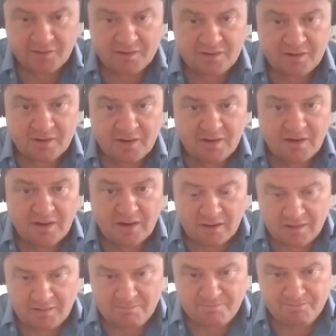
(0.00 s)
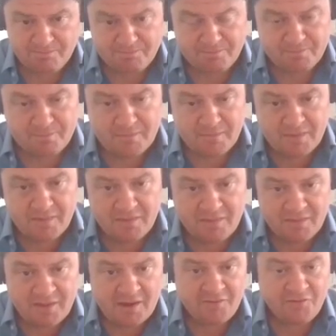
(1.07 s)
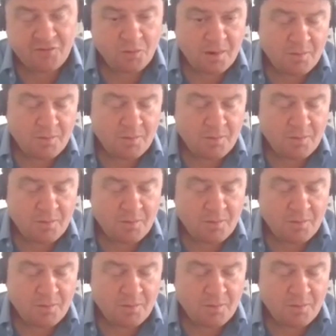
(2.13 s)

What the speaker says: And therefore,